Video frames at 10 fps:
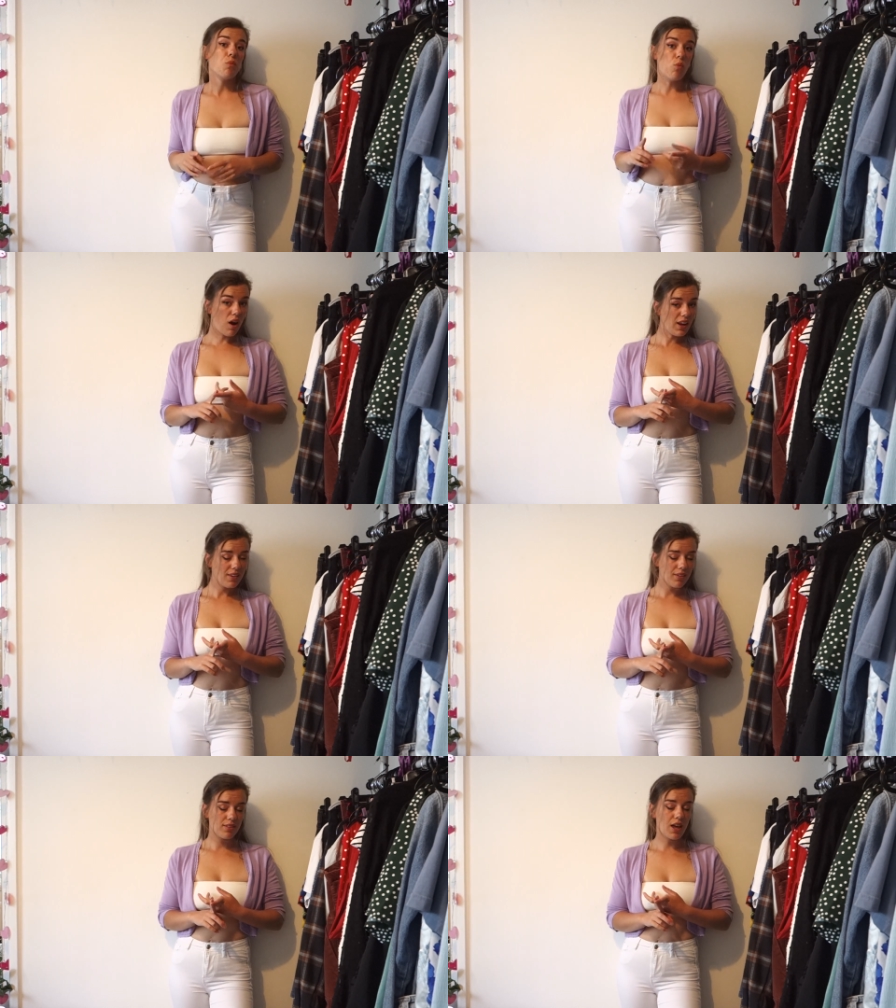one,
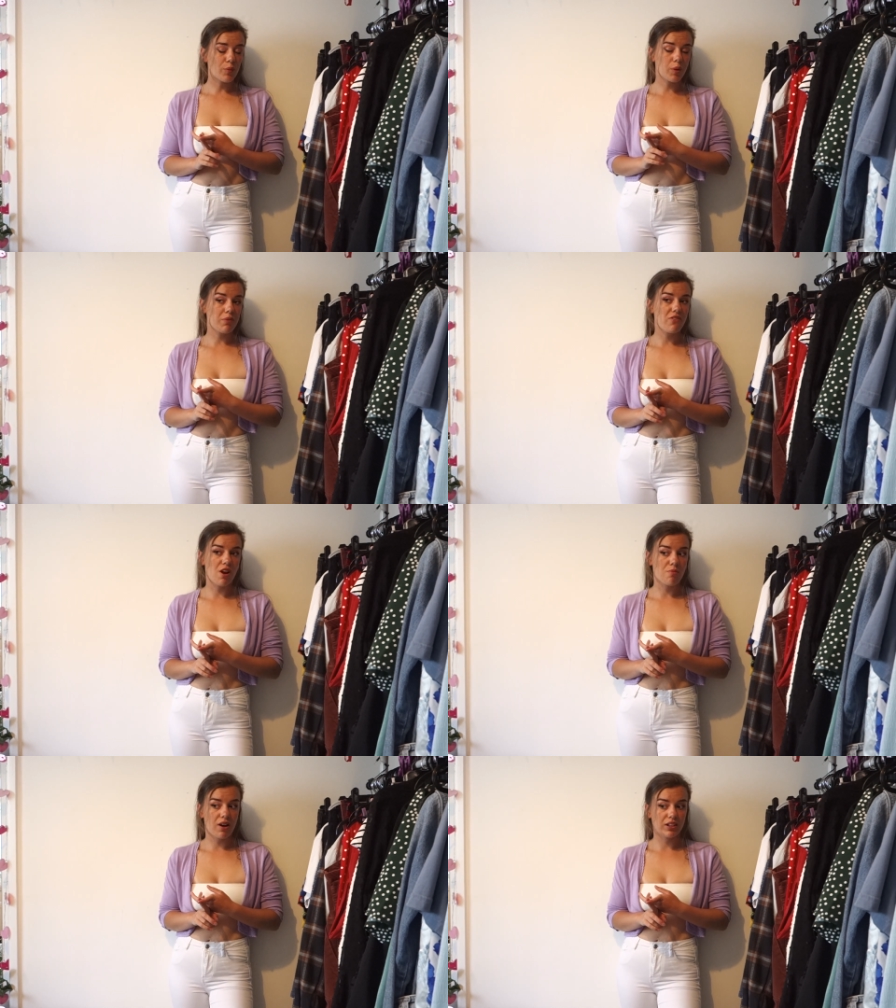that wouldn't be
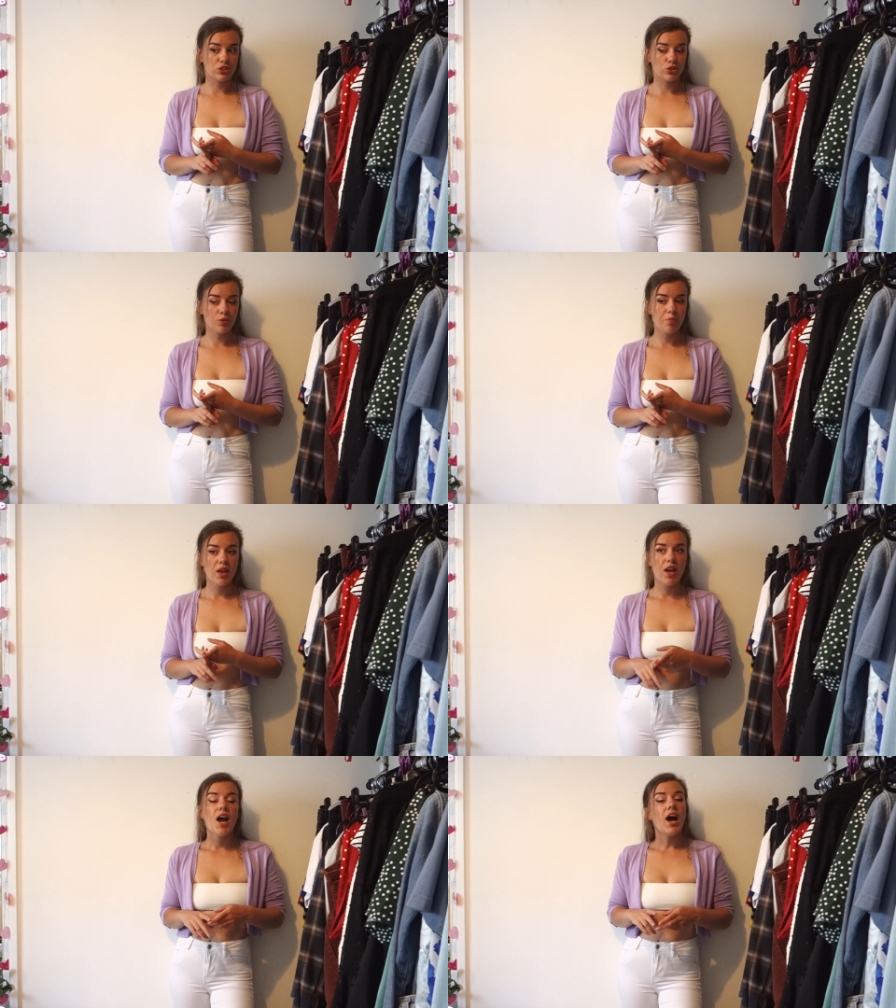very practical,
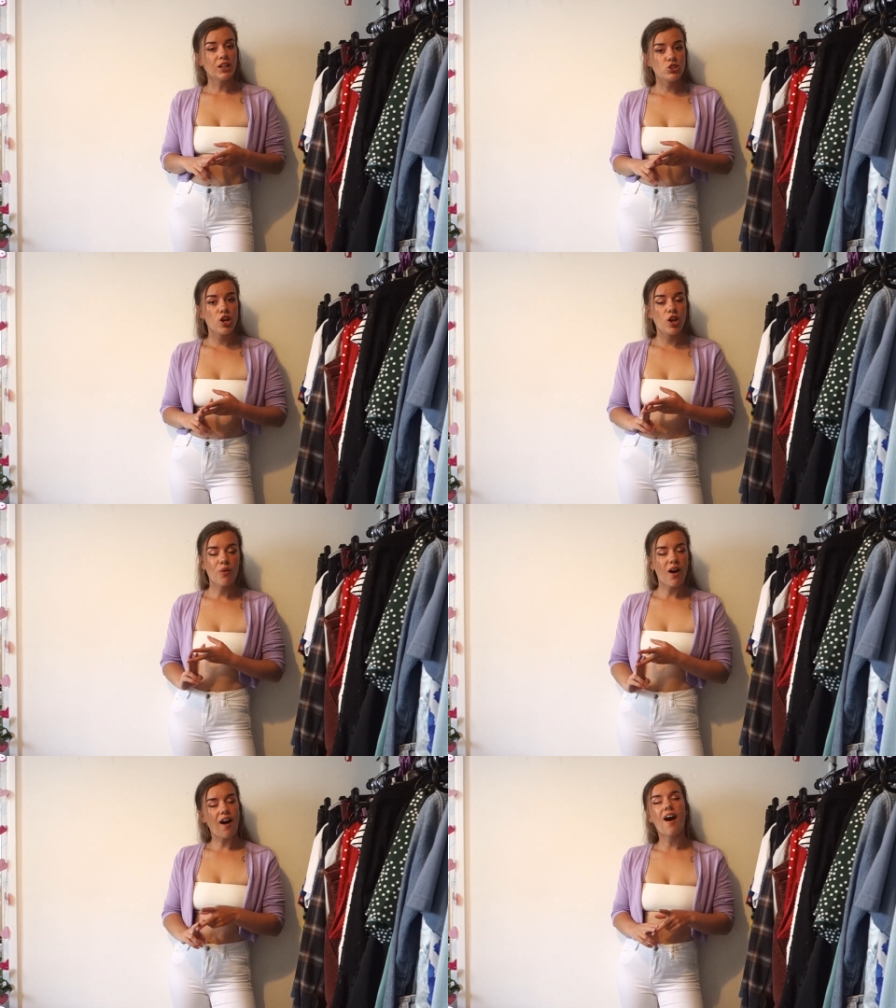and
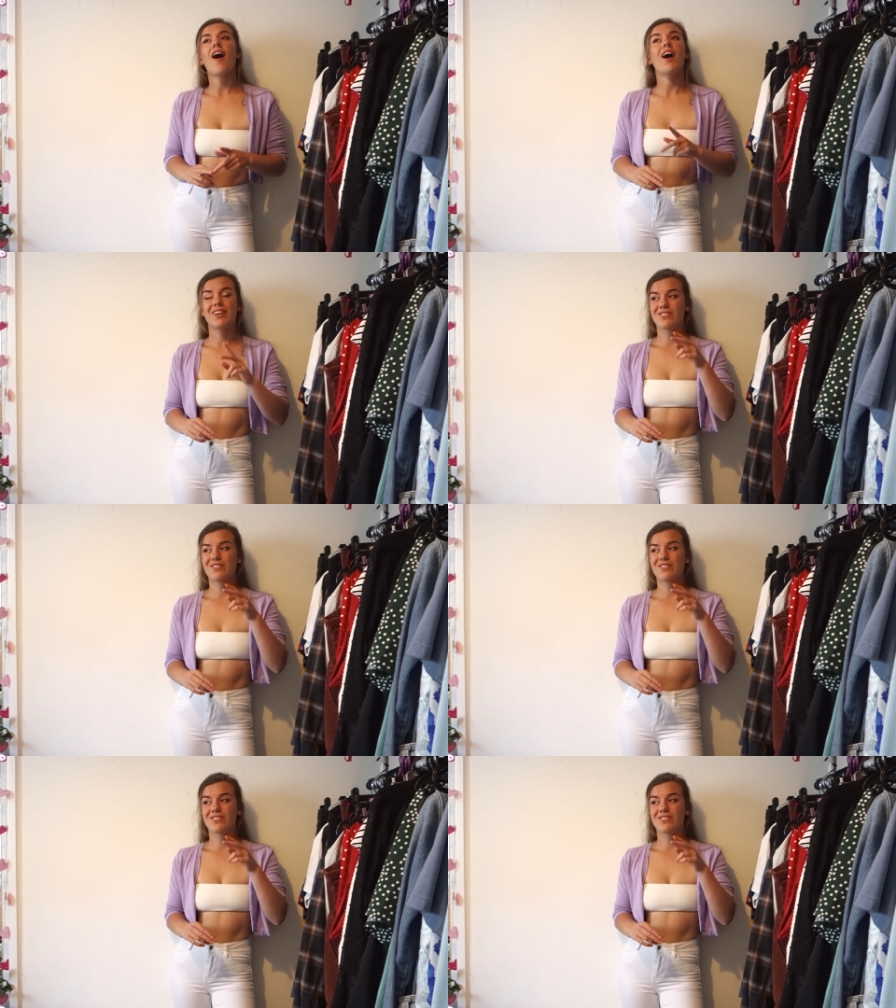two, I